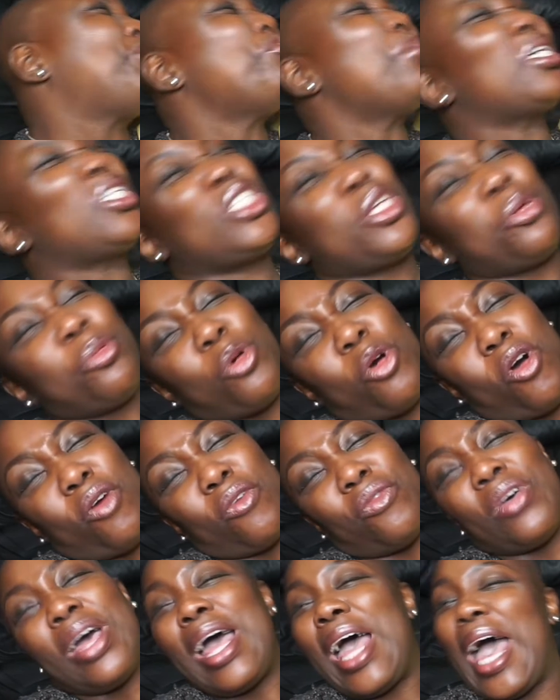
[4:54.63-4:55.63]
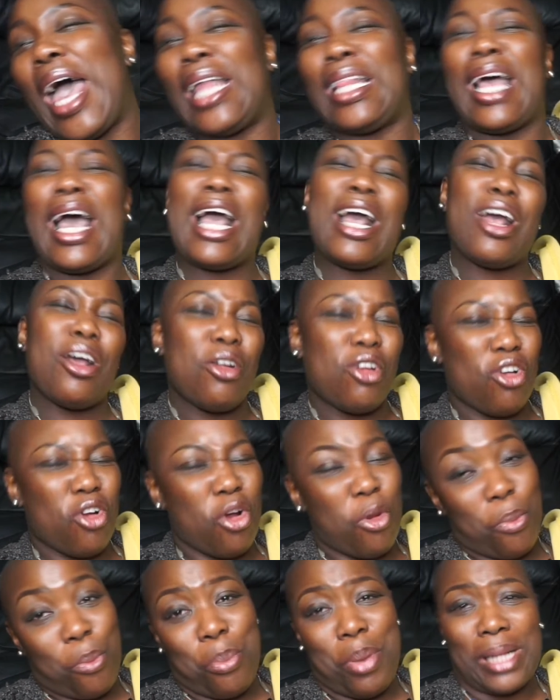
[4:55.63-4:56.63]
mixture of an
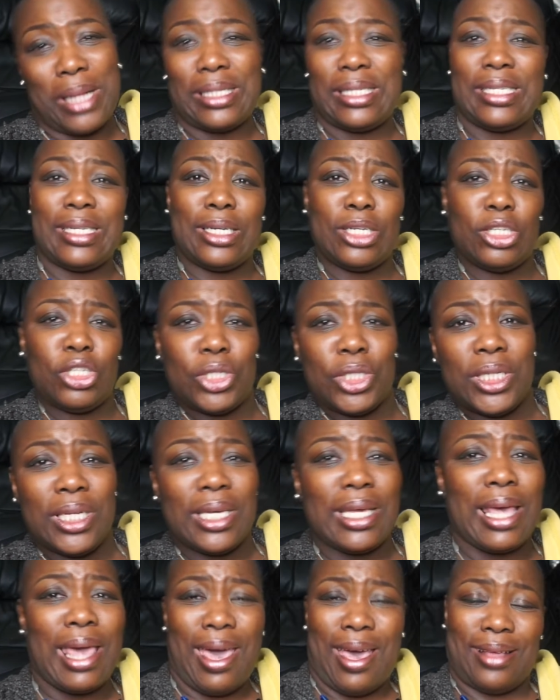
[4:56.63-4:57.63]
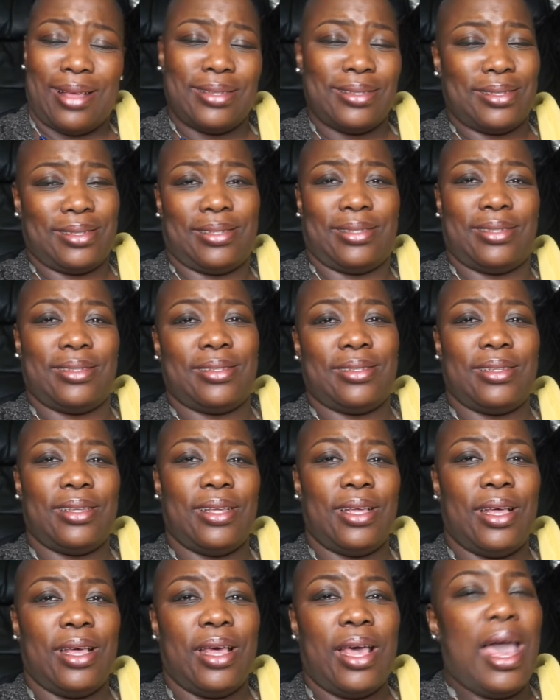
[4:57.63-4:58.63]
acrobatic chiquesse
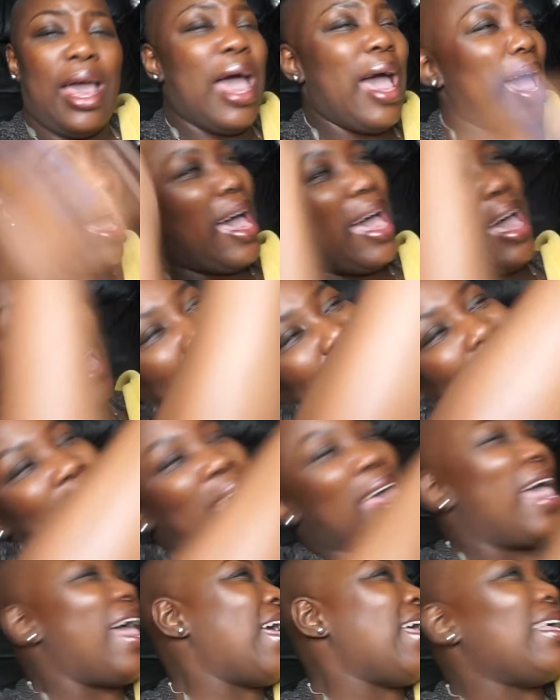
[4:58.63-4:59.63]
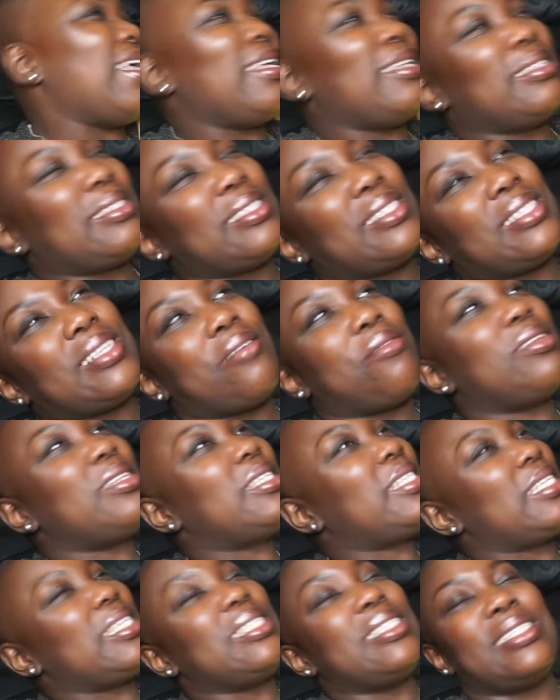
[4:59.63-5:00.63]
and a
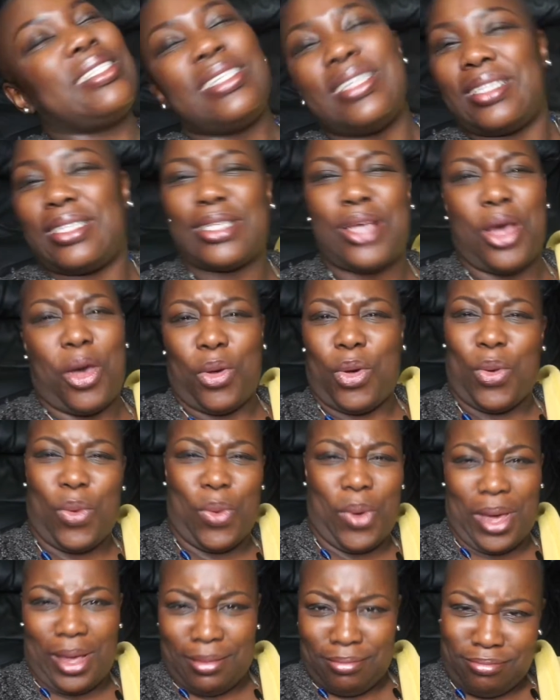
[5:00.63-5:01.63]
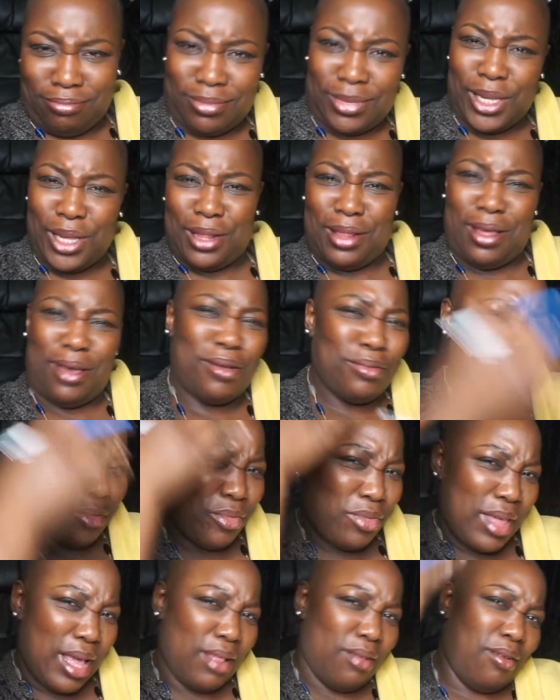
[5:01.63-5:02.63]
70s disco queen. You know
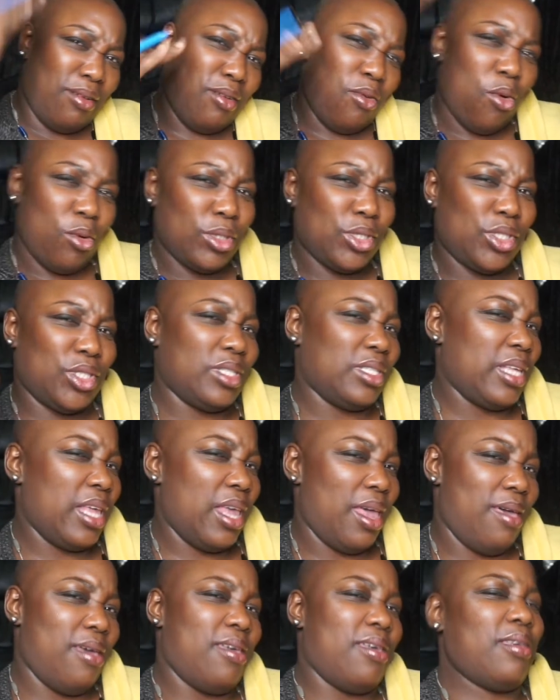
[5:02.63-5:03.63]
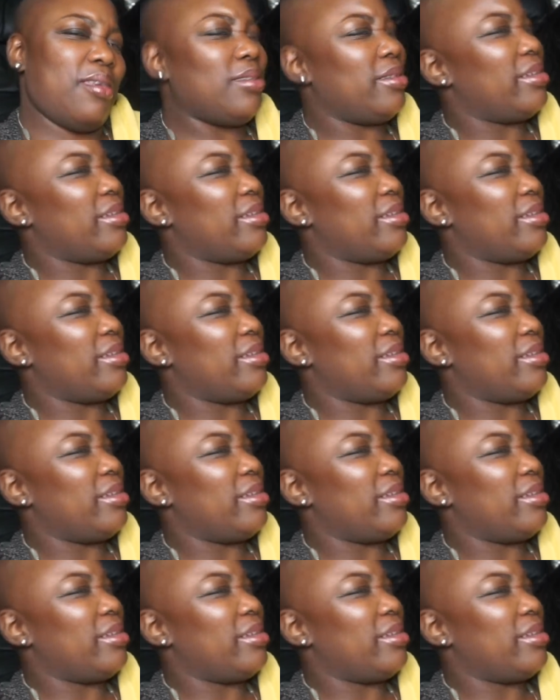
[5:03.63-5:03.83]
that gorgeous hair.